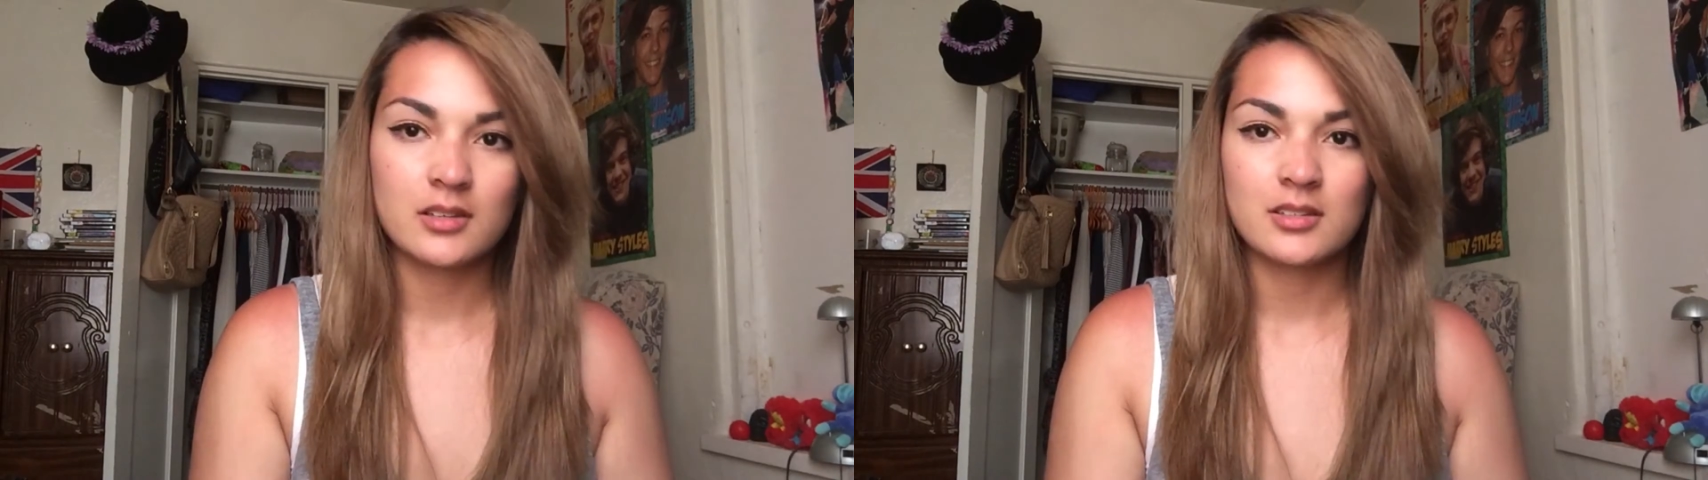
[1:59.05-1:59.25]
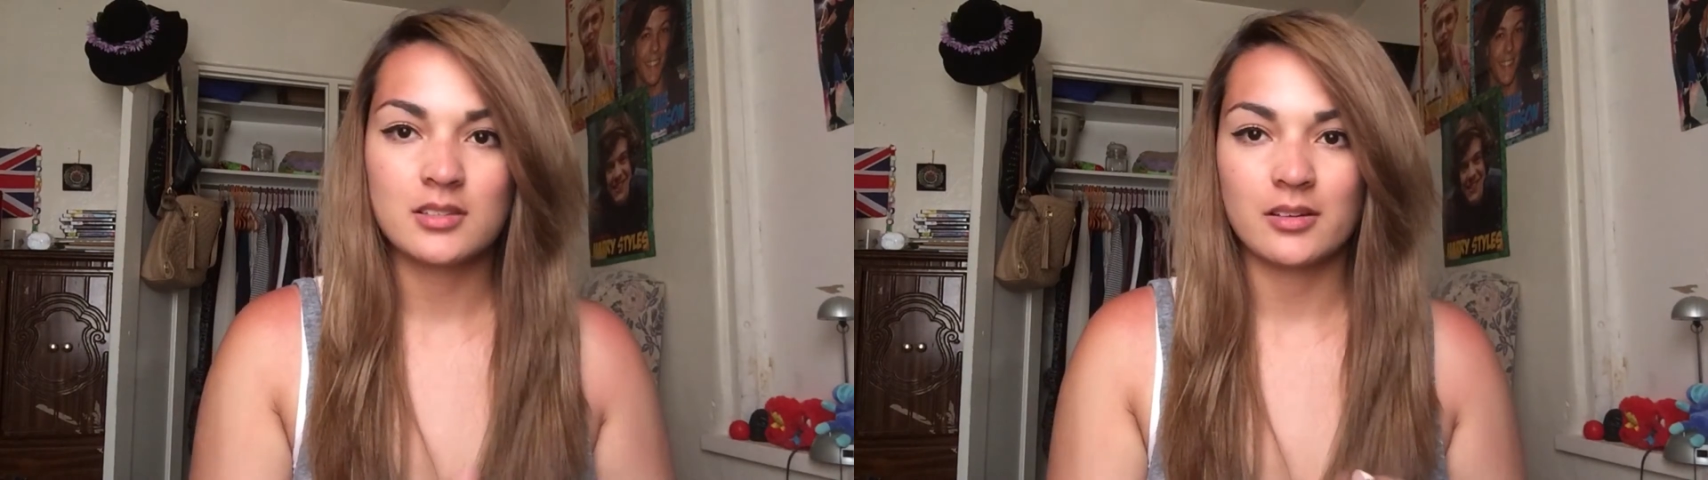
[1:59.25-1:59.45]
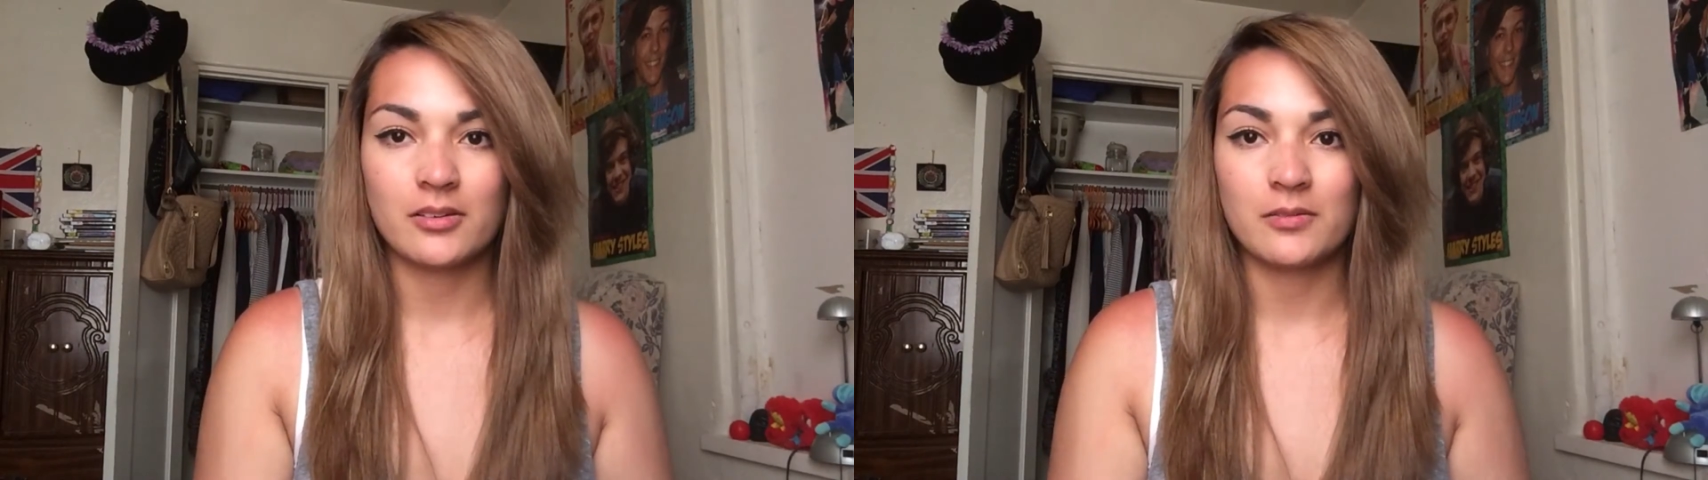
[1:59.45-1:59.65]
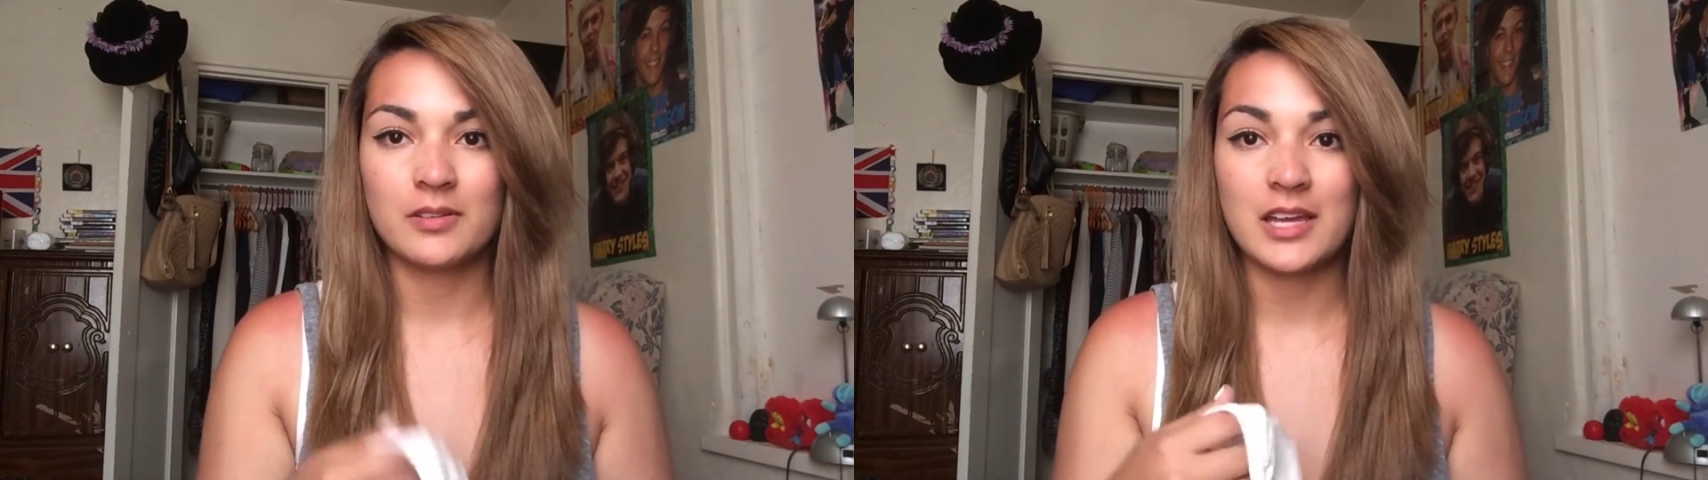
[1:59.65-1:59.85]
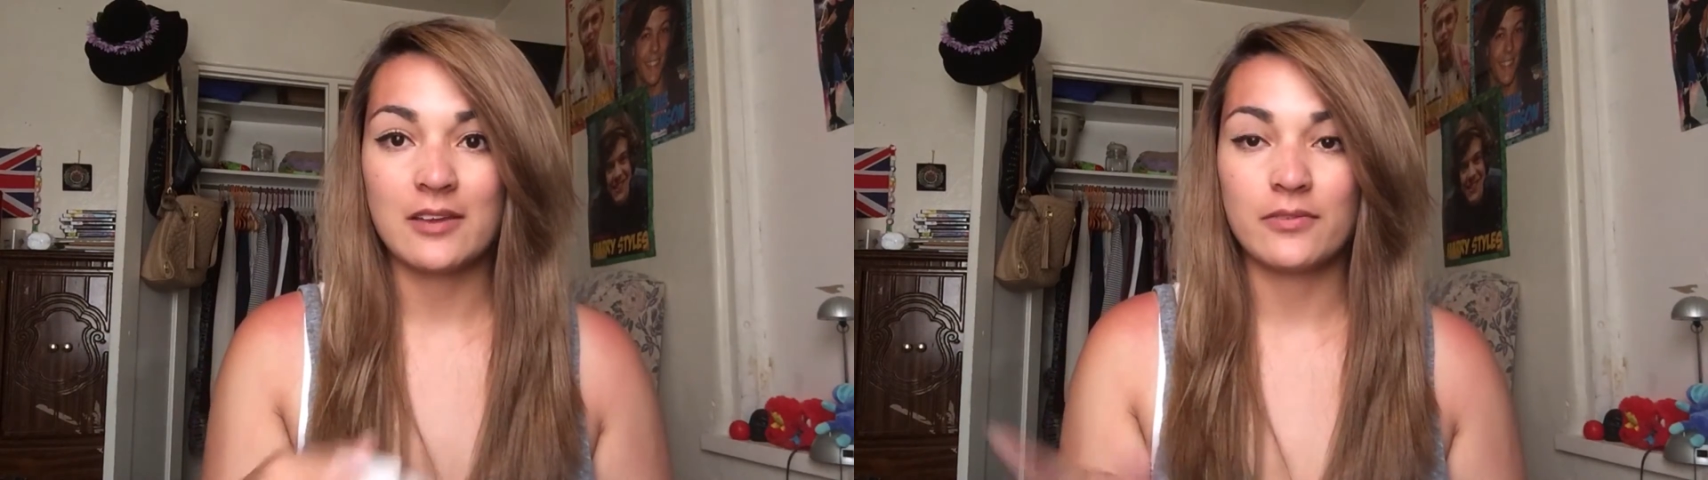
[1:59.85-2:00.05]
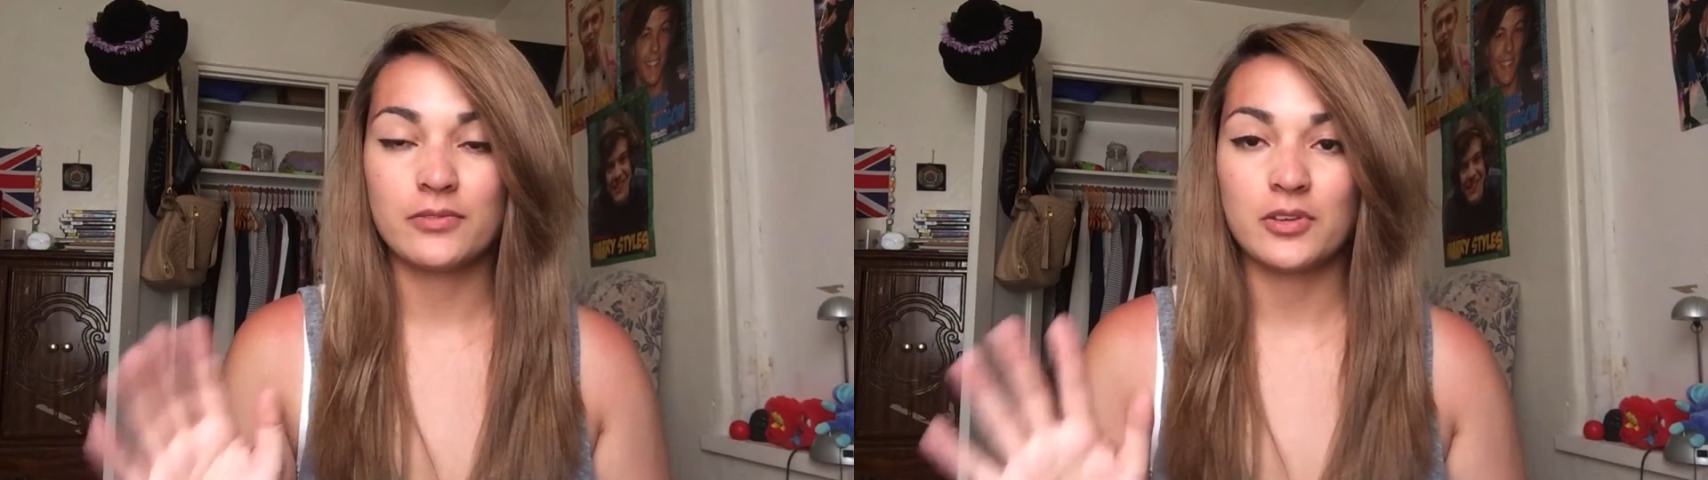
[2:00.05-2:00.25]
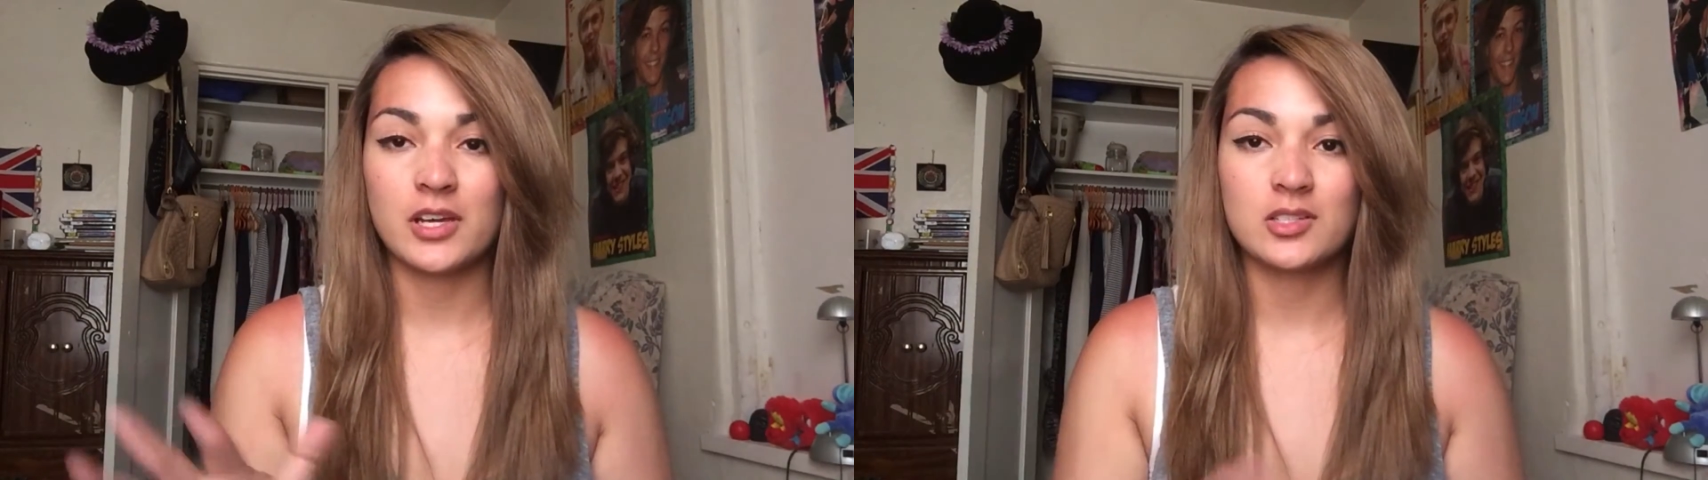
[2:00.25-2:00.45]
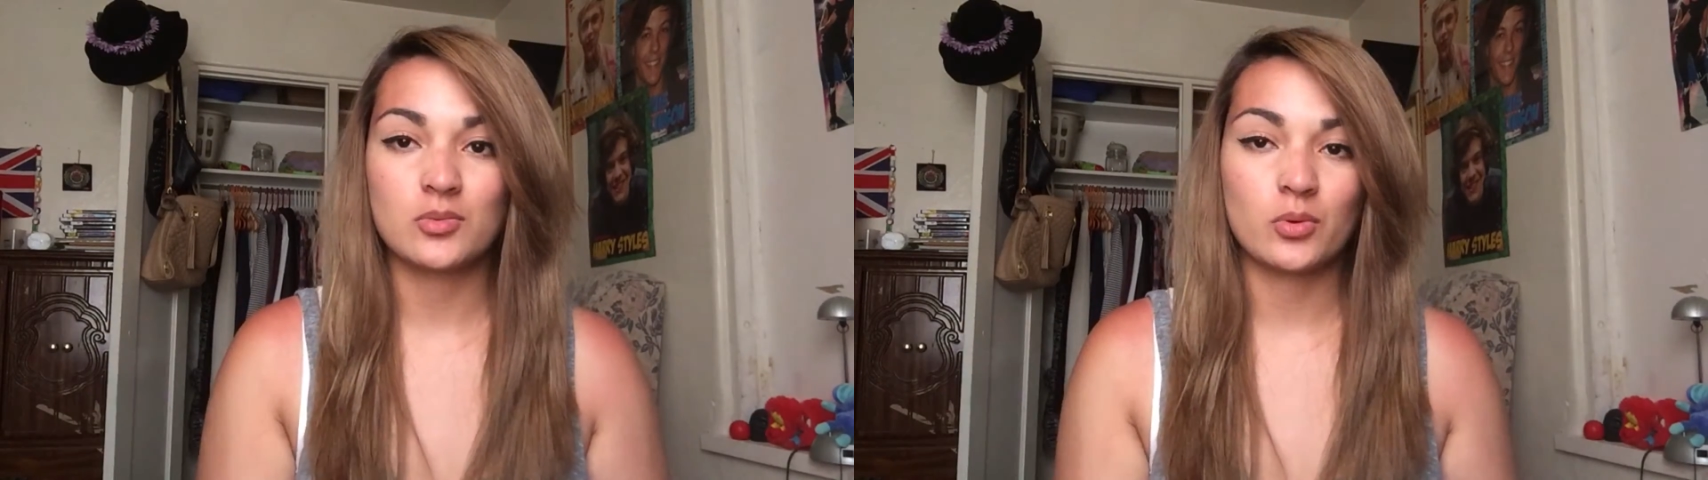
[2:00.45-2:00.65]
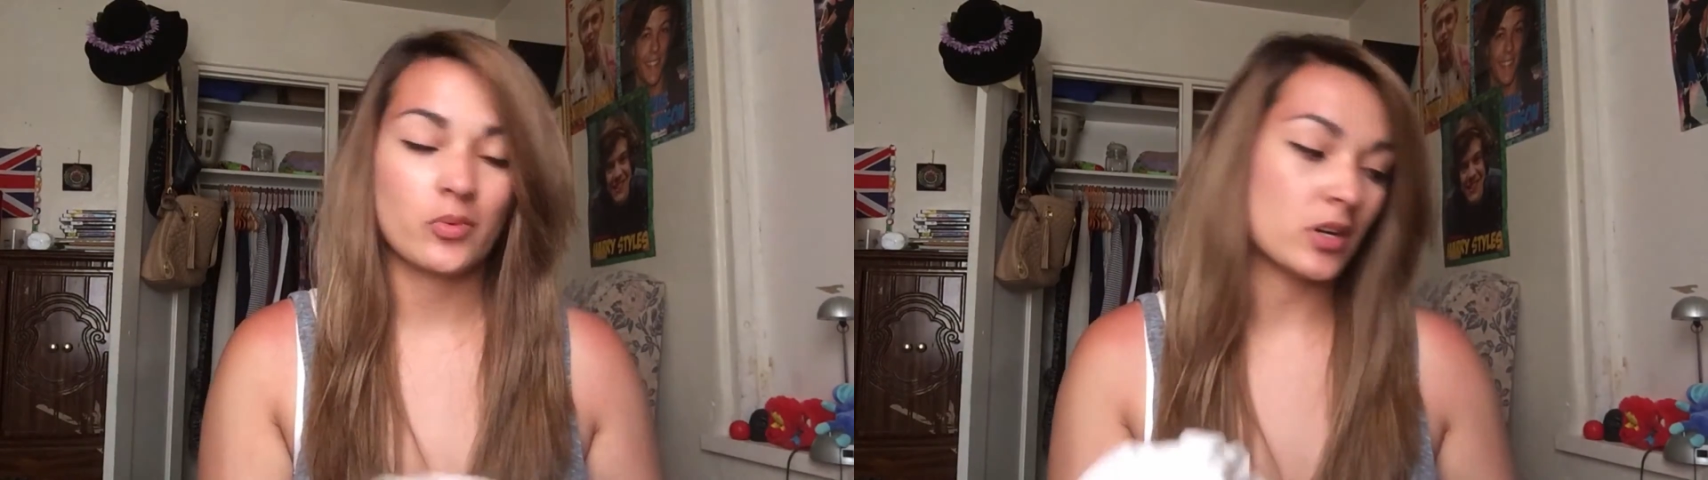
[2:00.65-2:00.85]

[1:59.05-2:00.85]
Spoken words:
so if you guys were